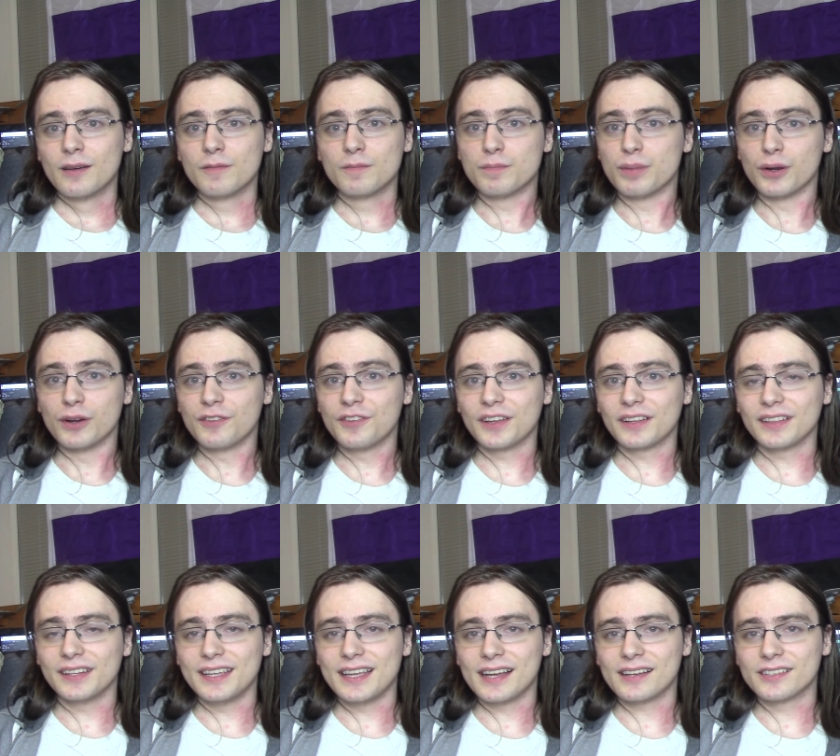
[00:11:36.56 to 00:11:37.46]

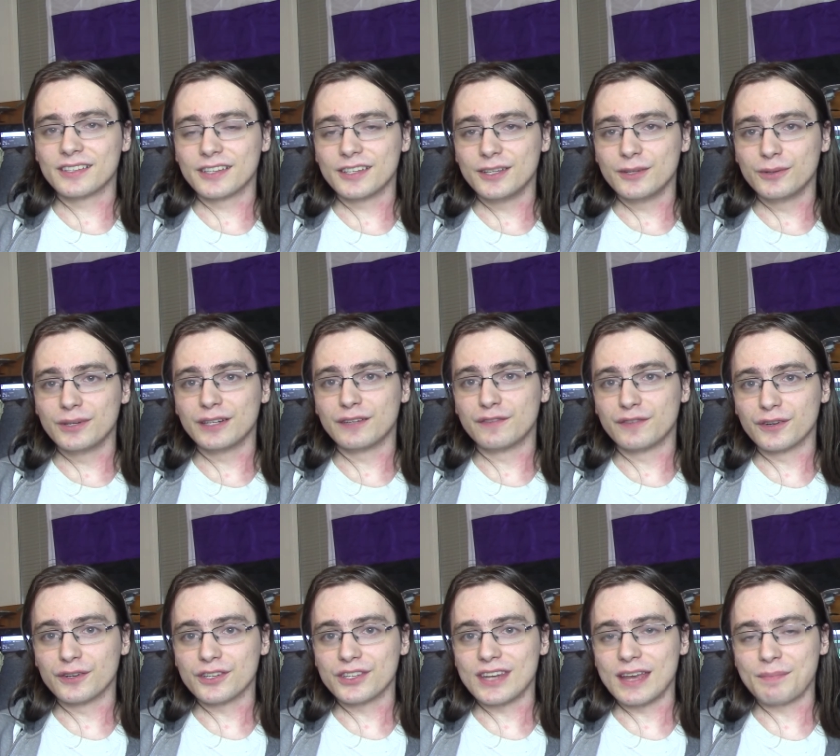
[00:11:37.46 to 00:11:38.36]
perfectly executed
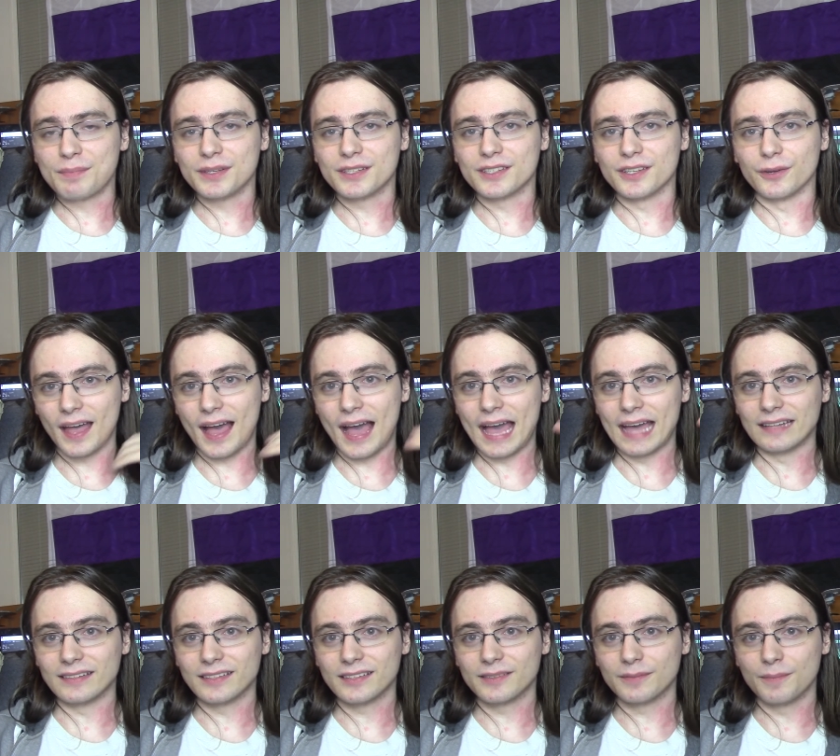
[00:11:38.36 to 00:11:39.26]
first episode.
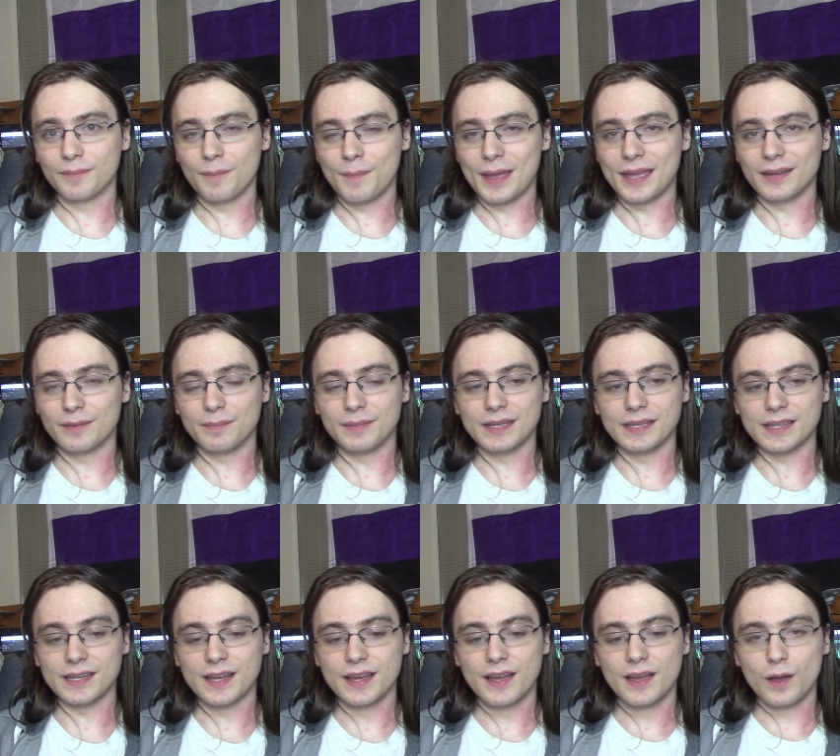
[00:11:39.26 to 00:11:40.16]
It's made
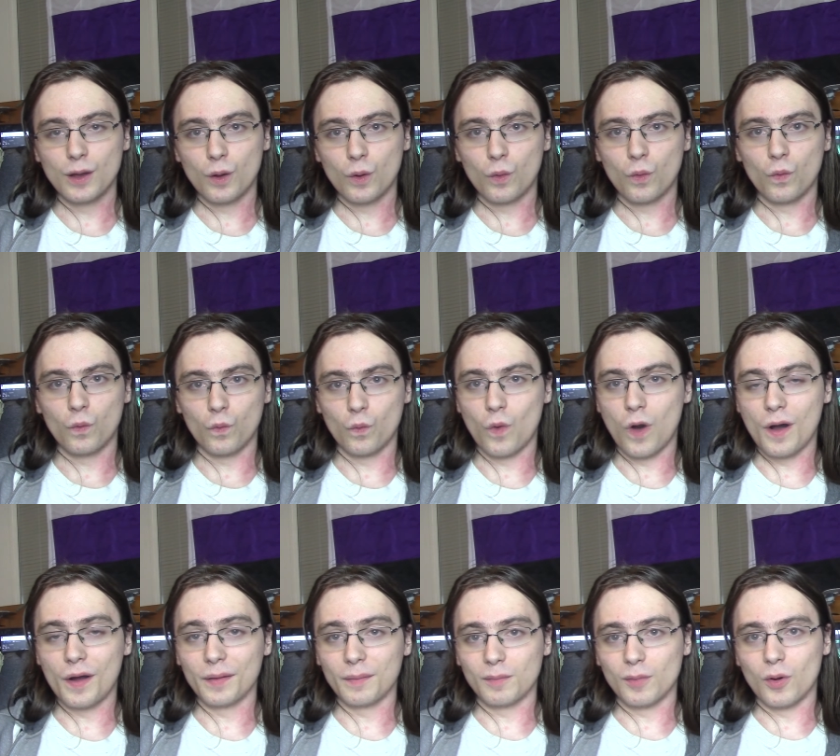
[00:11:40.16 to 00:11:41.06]
me
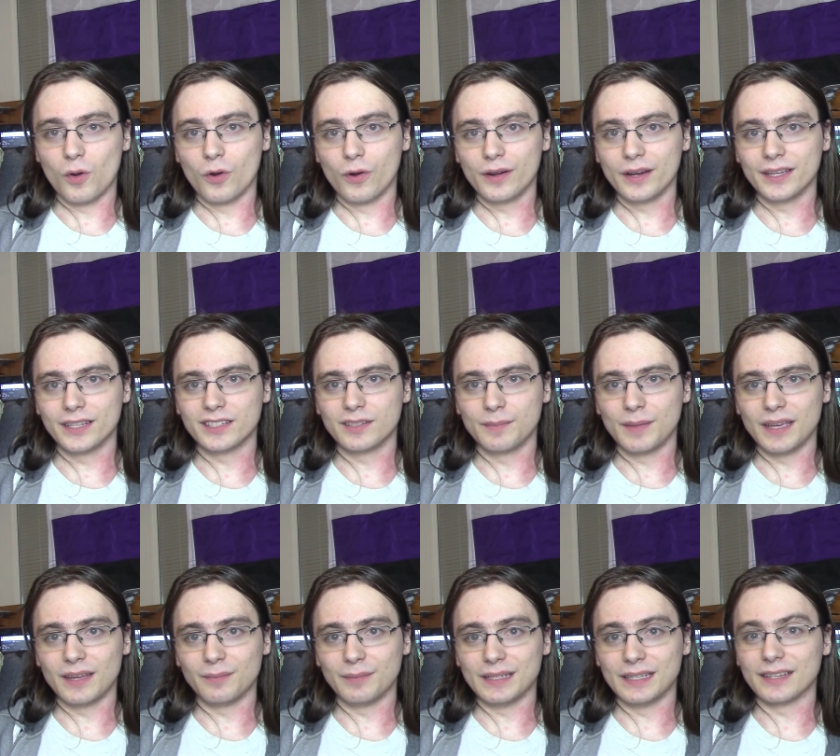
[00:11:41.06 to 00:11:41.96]
want more. It's
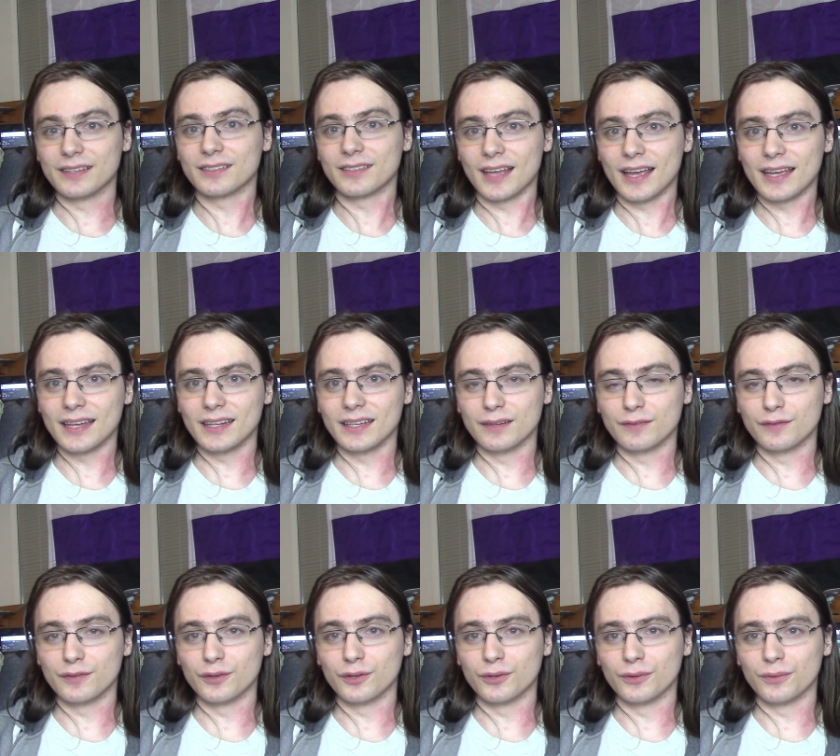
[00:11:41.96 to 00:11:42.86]
made me excited
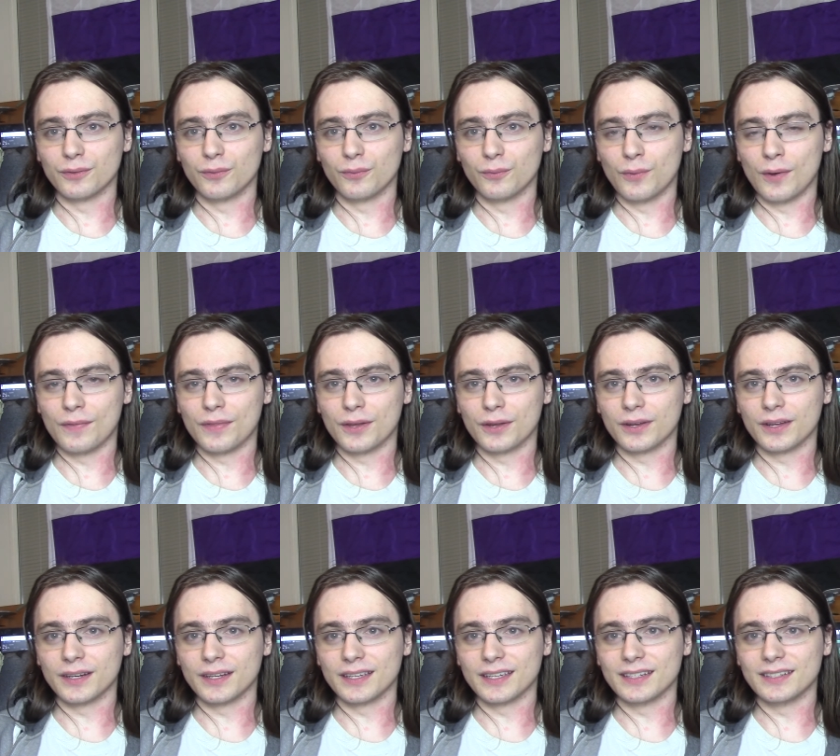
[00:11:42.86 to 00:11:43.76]
for what they're
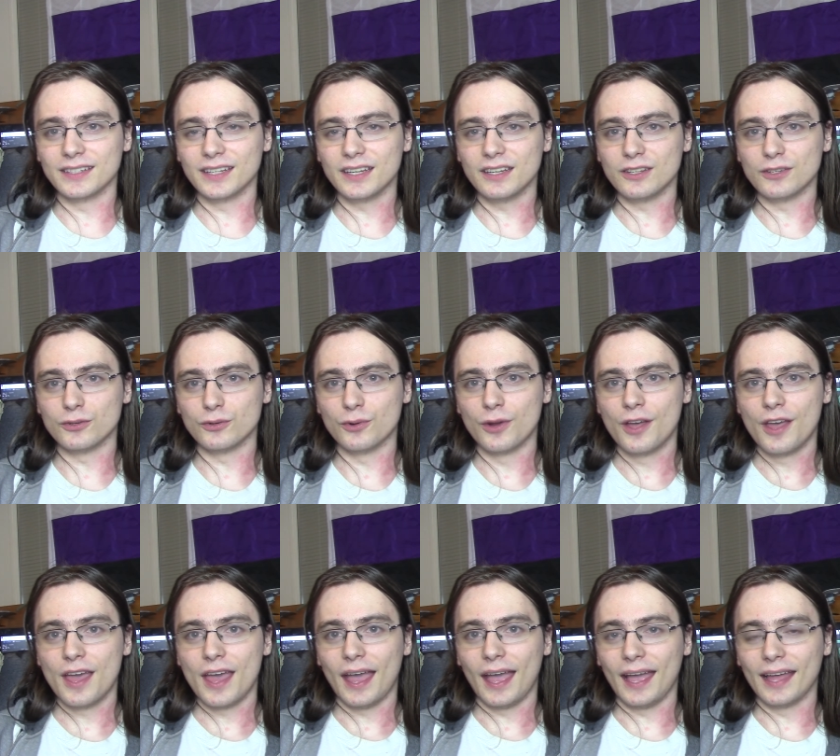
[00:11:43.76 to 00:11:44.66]
going to continue.
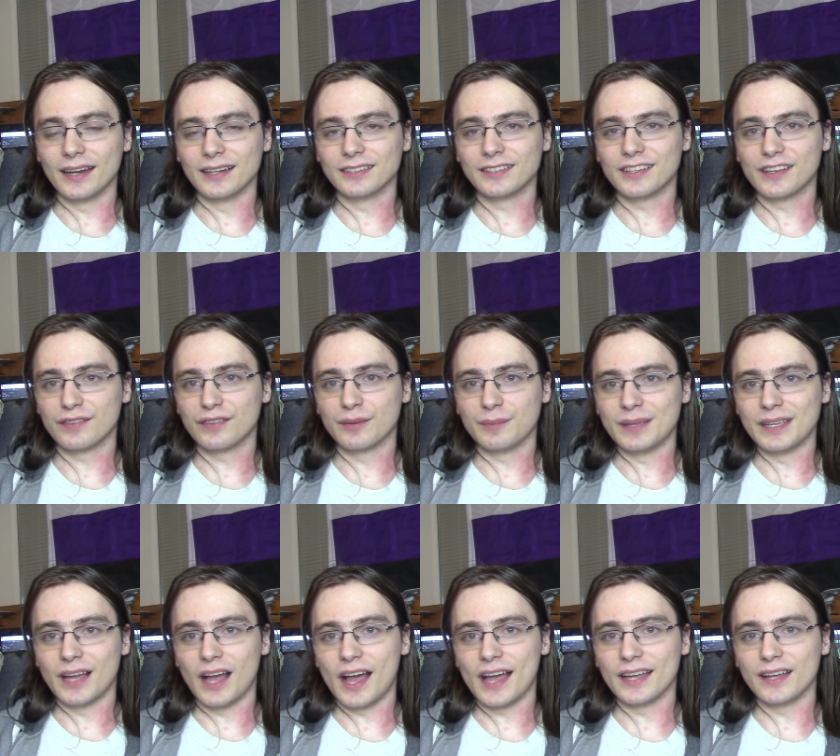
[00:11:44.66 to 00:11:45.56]
And it's given me
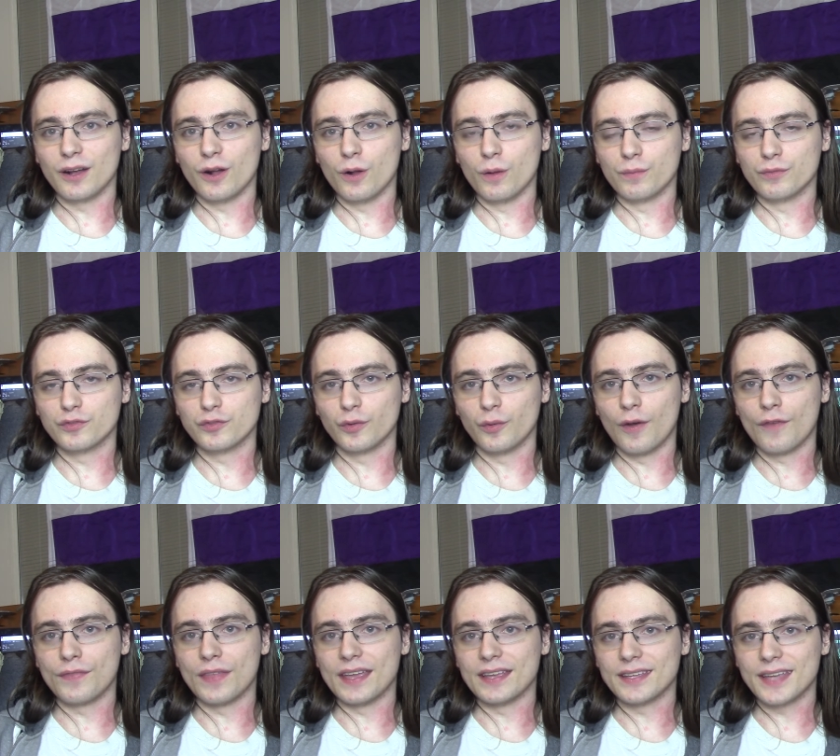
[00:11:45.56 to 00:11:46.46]
high hopes for
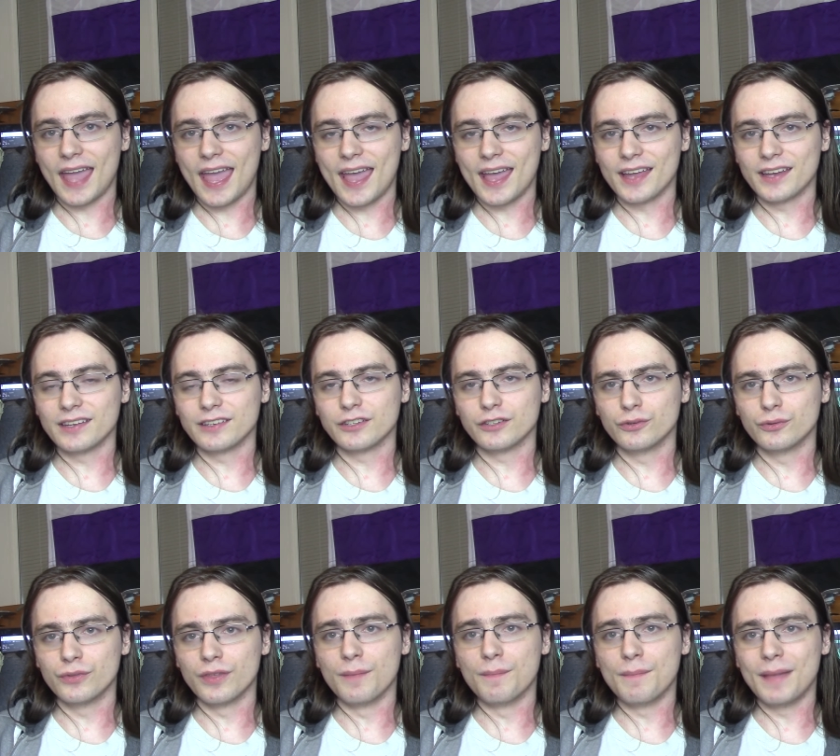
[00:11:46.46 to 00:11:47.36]
what they can
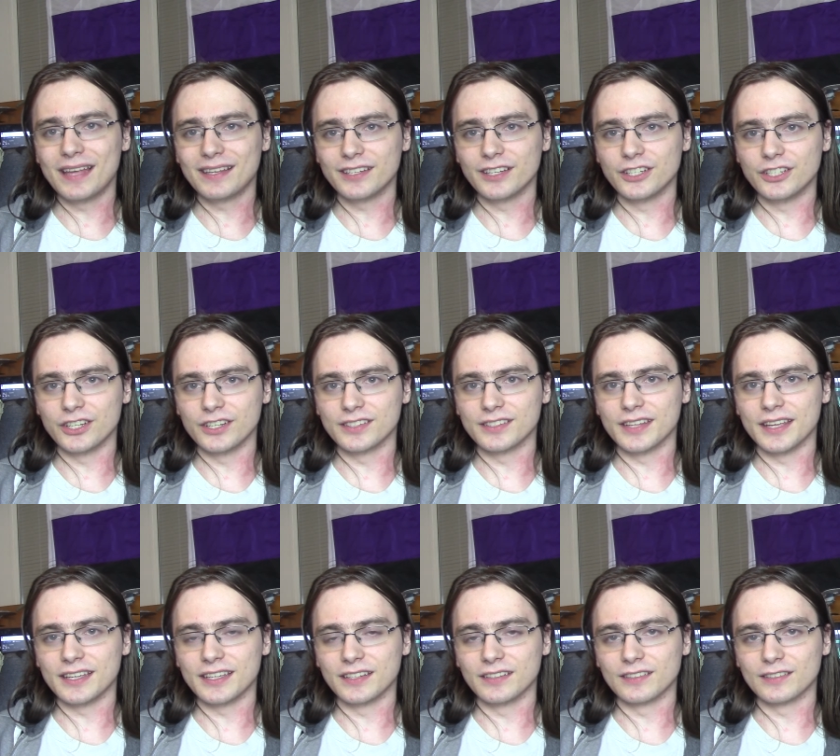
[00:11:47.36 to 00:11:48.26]
do, the messages
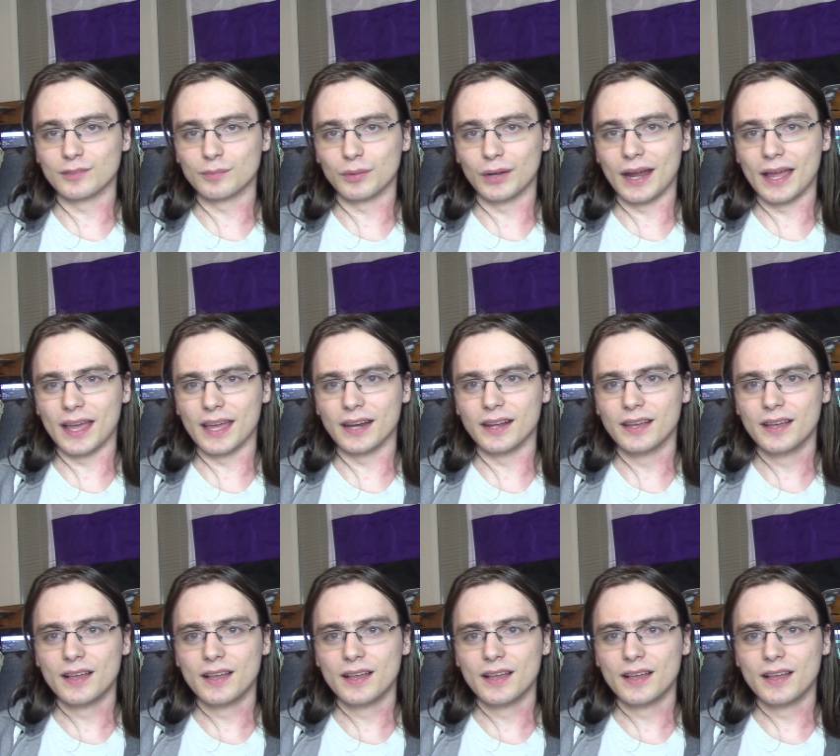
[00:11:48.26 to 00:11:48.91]
they can spread.